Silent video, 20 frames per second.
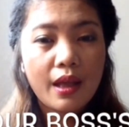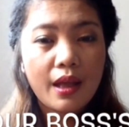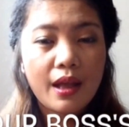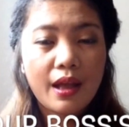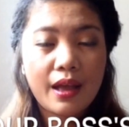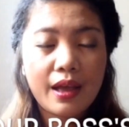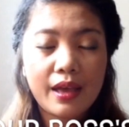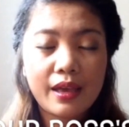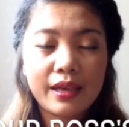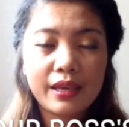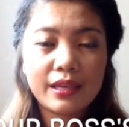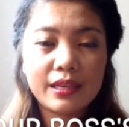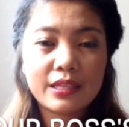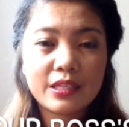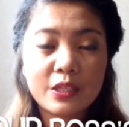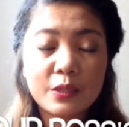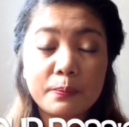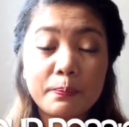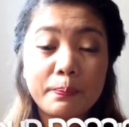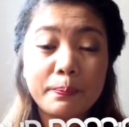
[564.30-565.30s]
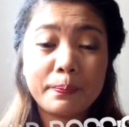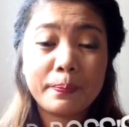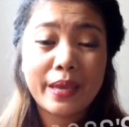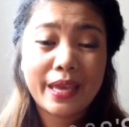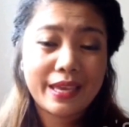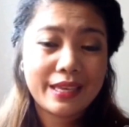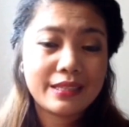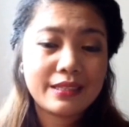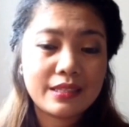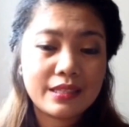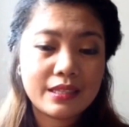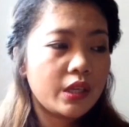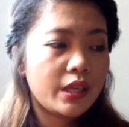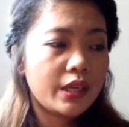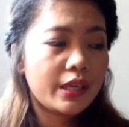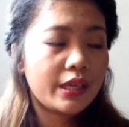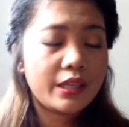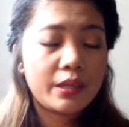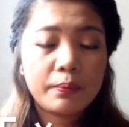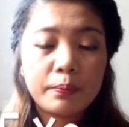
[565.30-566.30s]
I spend
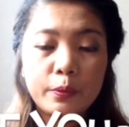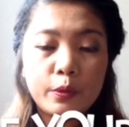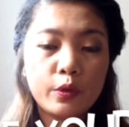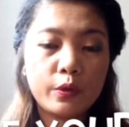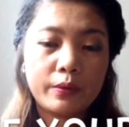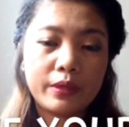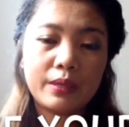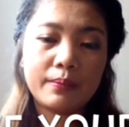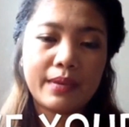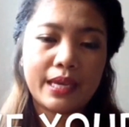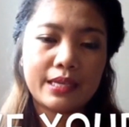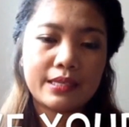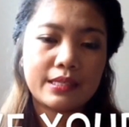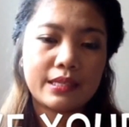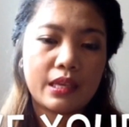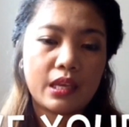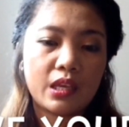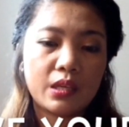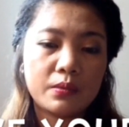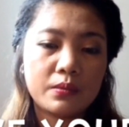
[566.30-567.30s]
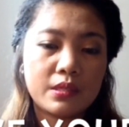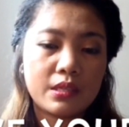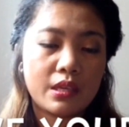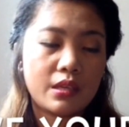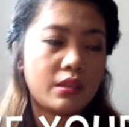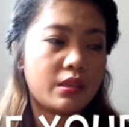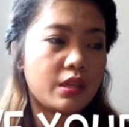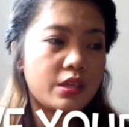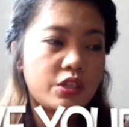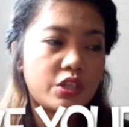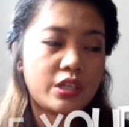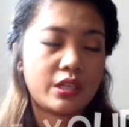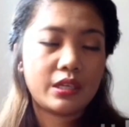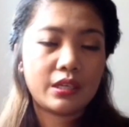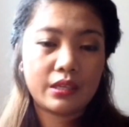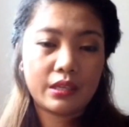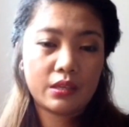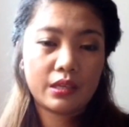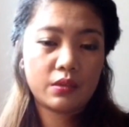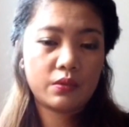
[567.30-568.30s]
in improving myself and
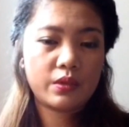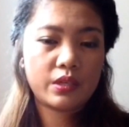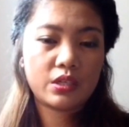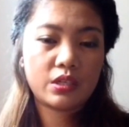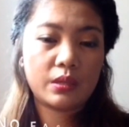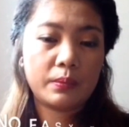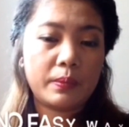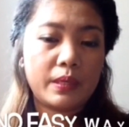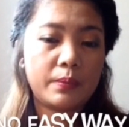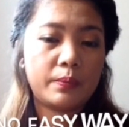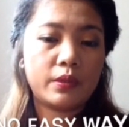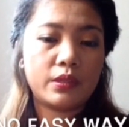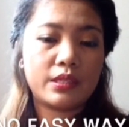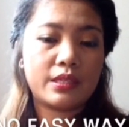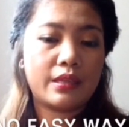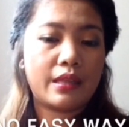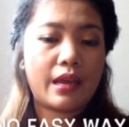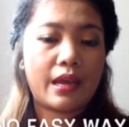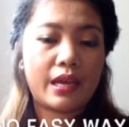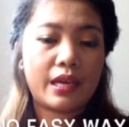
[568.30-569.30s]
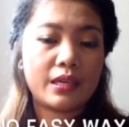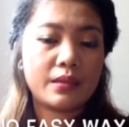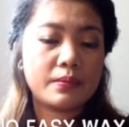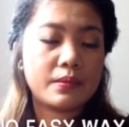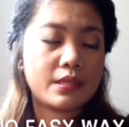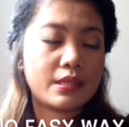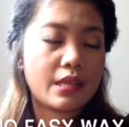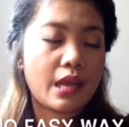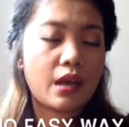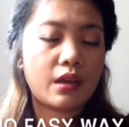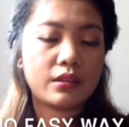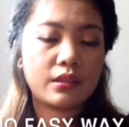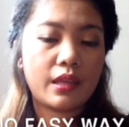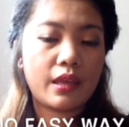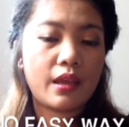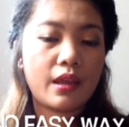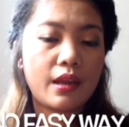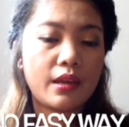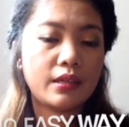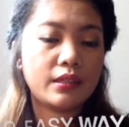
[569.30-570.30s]
touching and reaching people's lives out
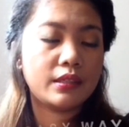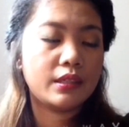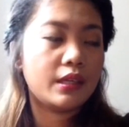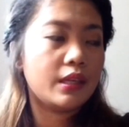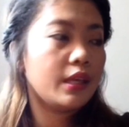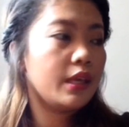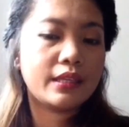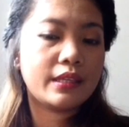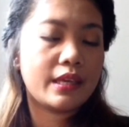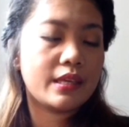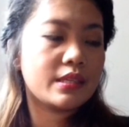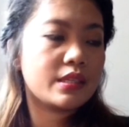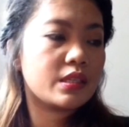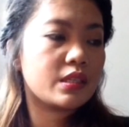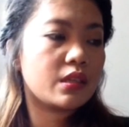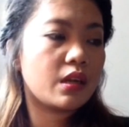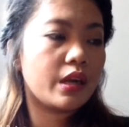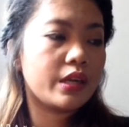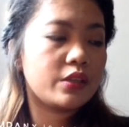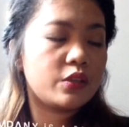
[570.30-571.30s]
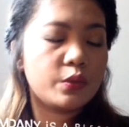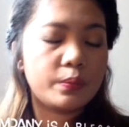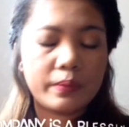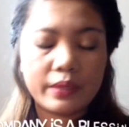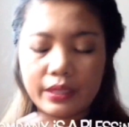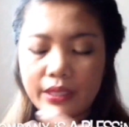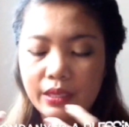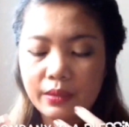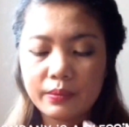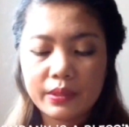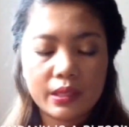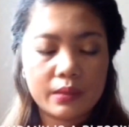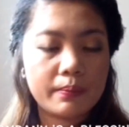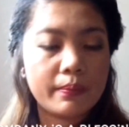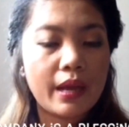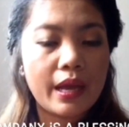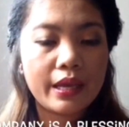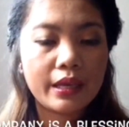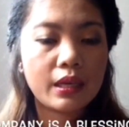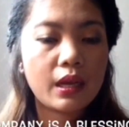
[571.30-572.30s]
there, and start to believe that
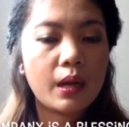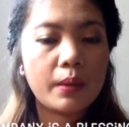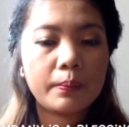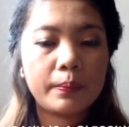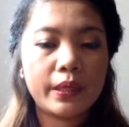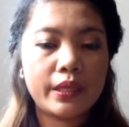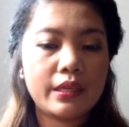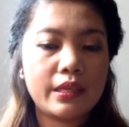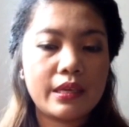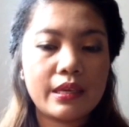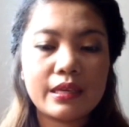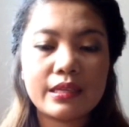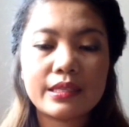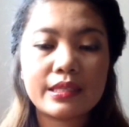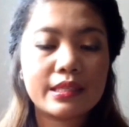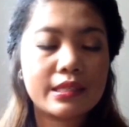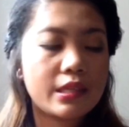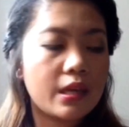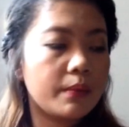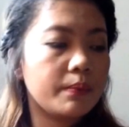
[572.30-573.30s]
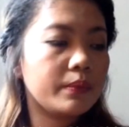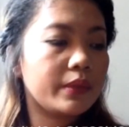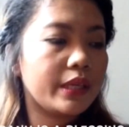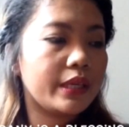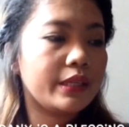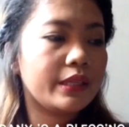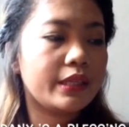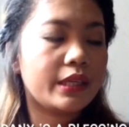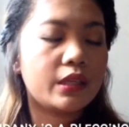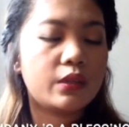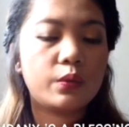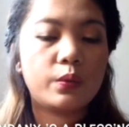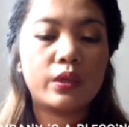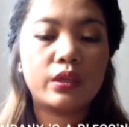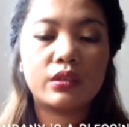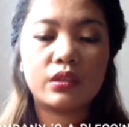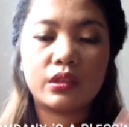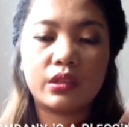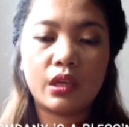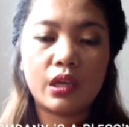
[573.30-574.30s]
my company is something that
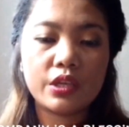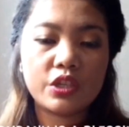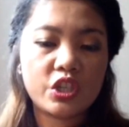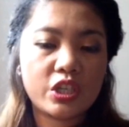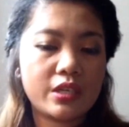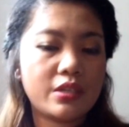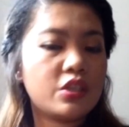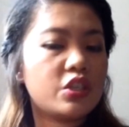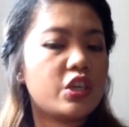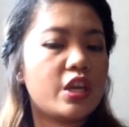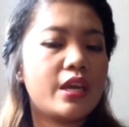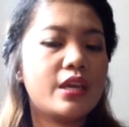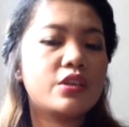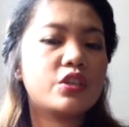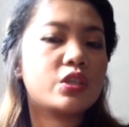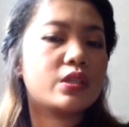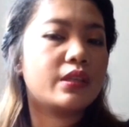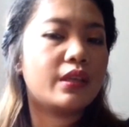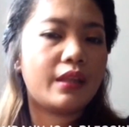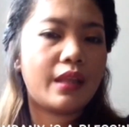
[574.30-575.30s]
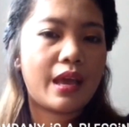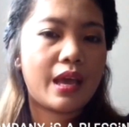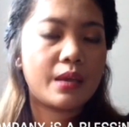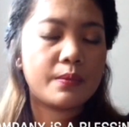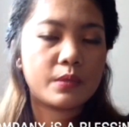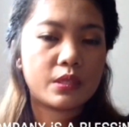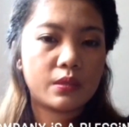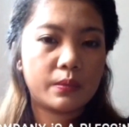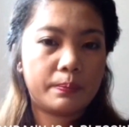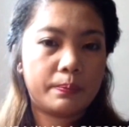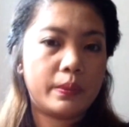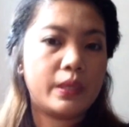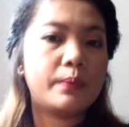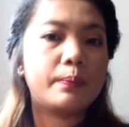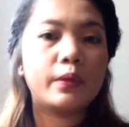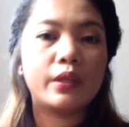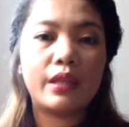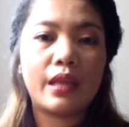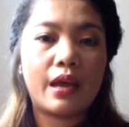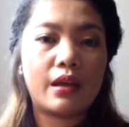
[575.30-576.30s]
will touch and change the lives of
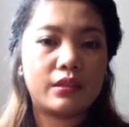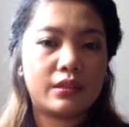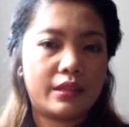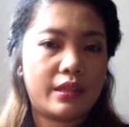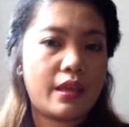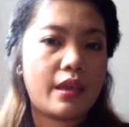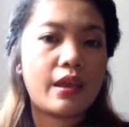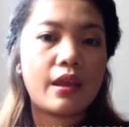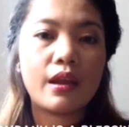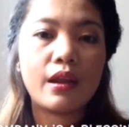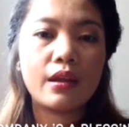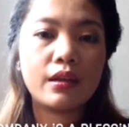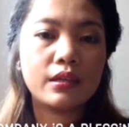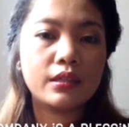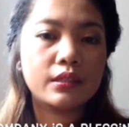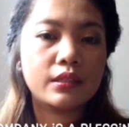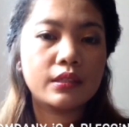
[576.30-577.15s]
people out there,